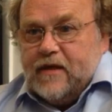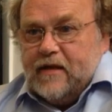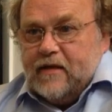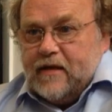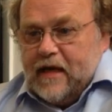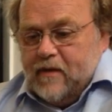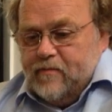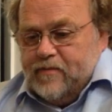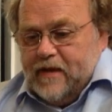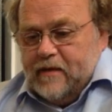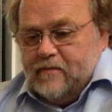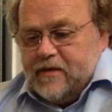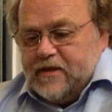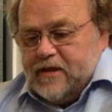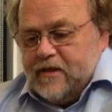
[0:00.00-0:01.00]
the
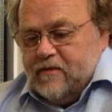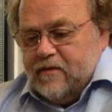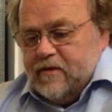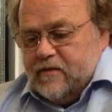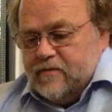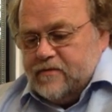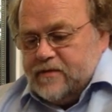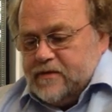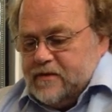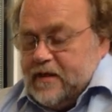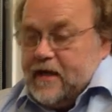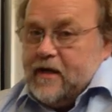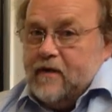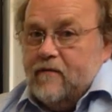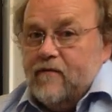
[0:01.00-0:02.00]
campaign materials, and
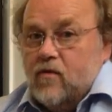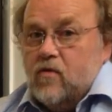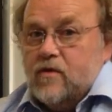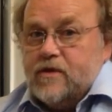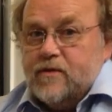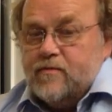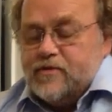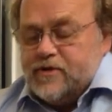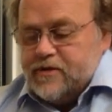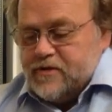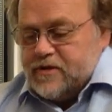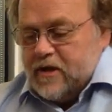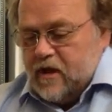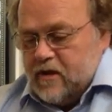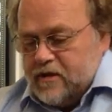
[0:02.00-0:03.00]
they can afford to
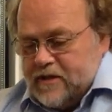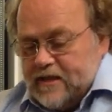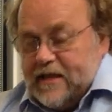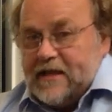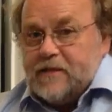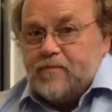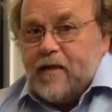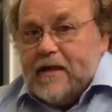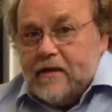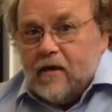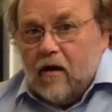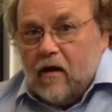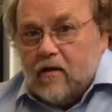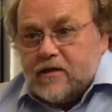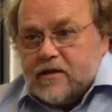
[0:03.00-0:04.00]
produce a lot, and they spend
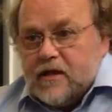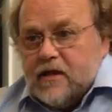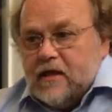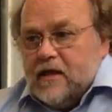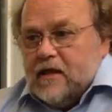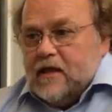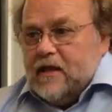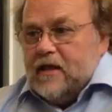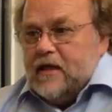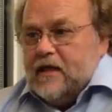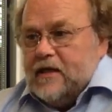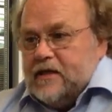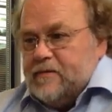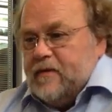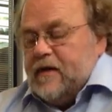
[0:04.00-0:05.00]
a lot,
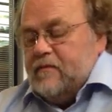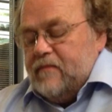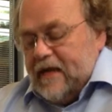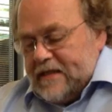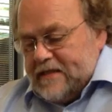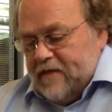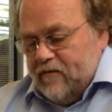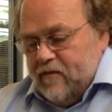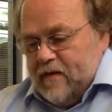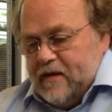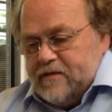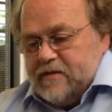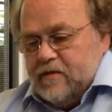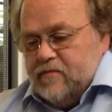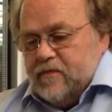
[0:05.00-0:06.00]
spend massive
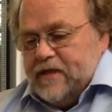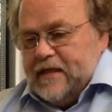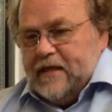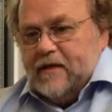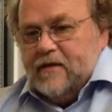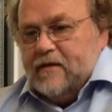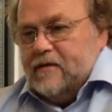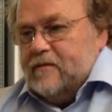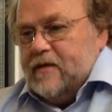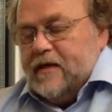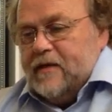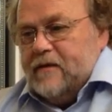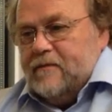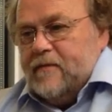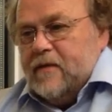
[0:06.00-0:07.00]
amounts of money.
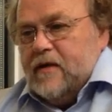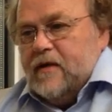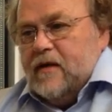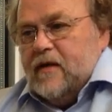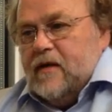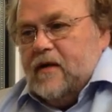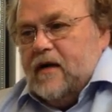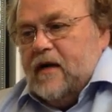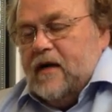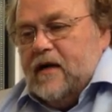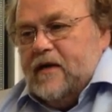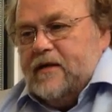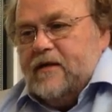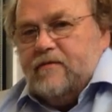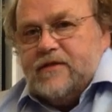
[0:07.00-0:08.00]

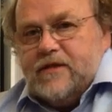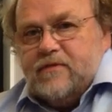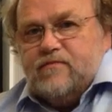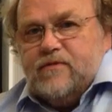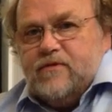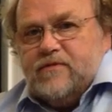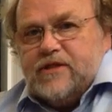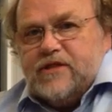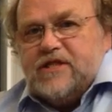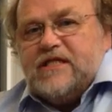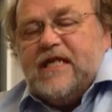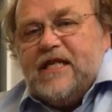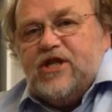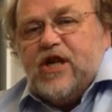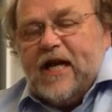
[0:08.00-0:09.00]
There was a
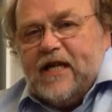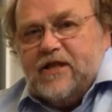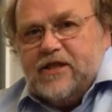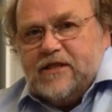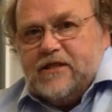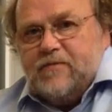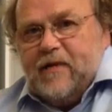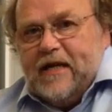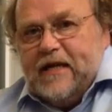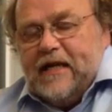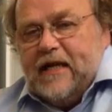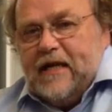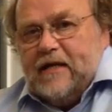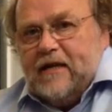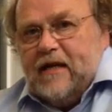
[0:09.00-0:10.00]
sea change in
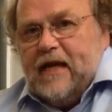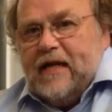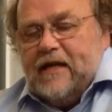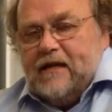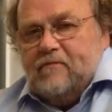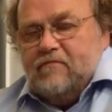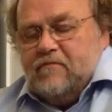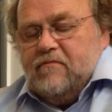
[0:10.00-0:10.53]
spending in the late